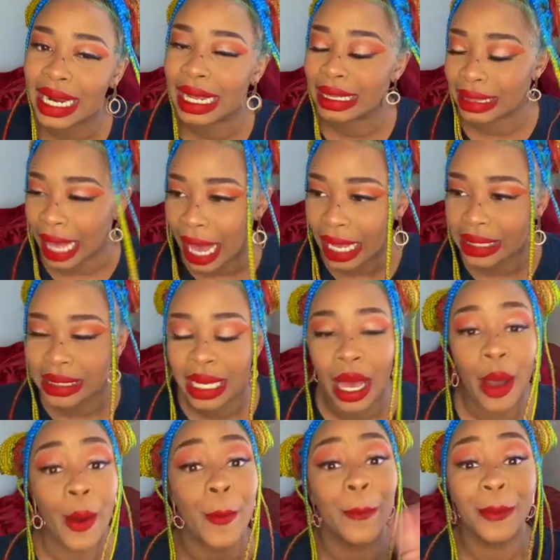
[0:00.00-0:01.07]
a lot,
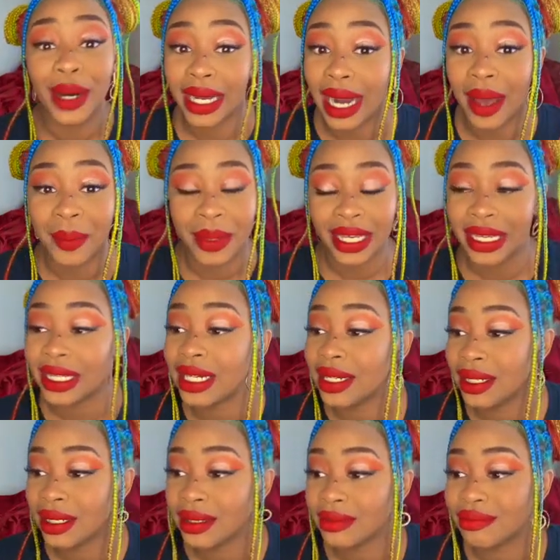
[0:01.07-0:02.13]
but I mean,
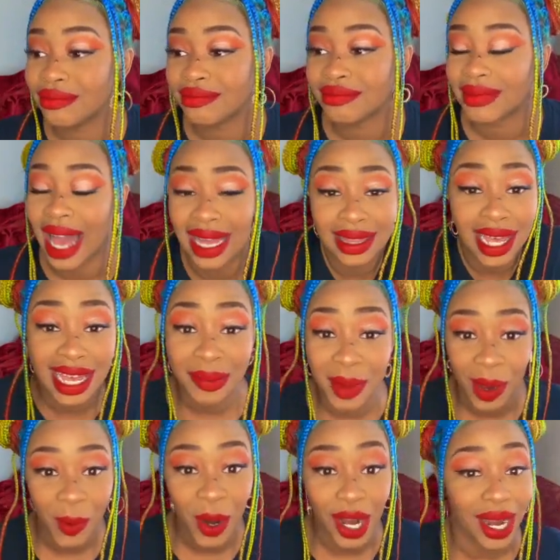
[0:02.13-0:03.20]
I like my
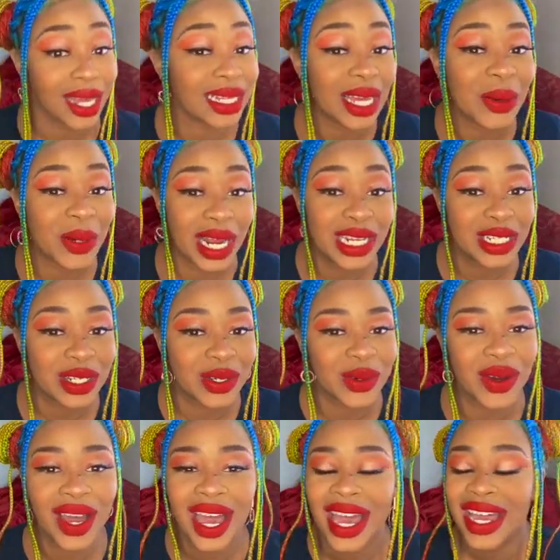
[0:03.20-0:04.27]
work. I like what I do.
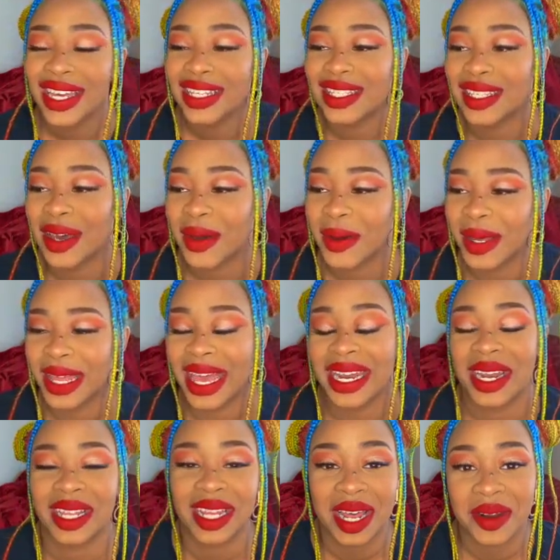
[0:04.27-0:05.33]
So, and a
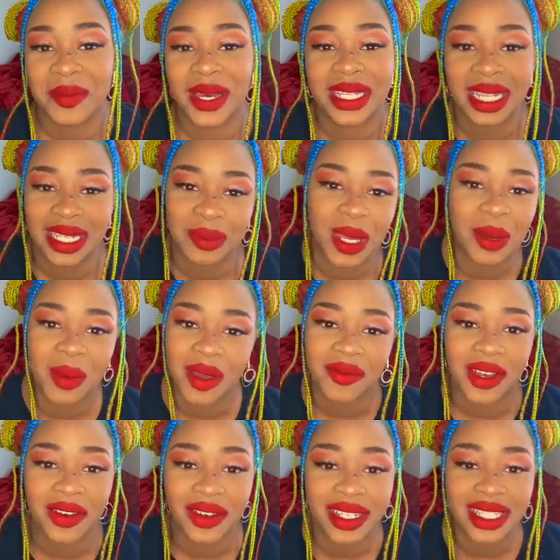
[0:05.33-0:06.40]
lot of my sets being my
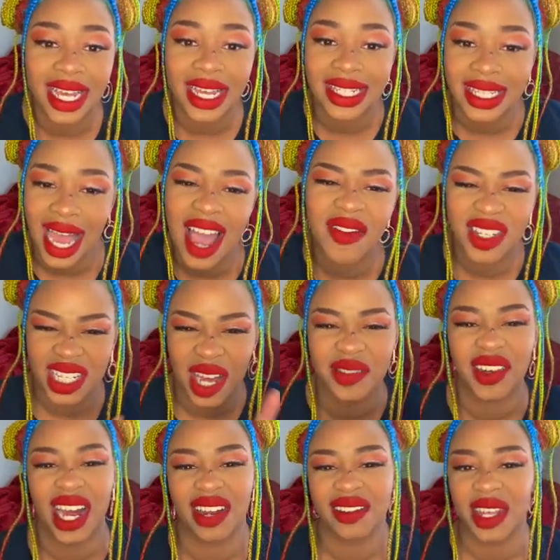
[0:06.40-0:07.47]
favorite sets. I have a top
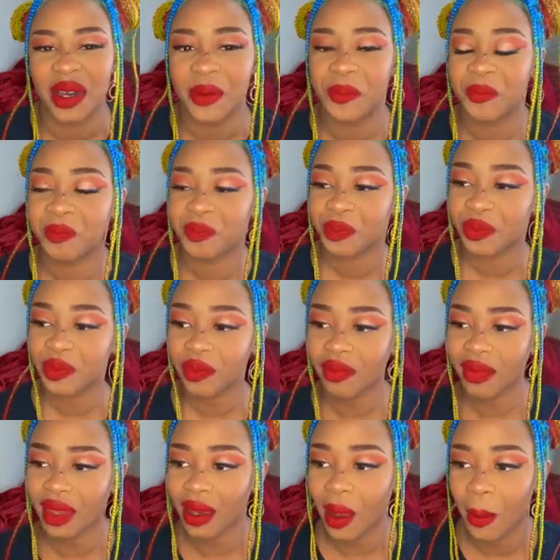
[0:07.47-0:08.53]
5 though.
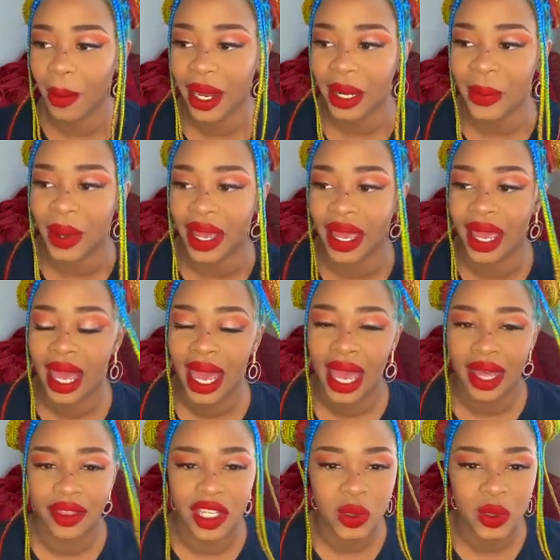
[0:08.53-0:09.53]
But anyway, this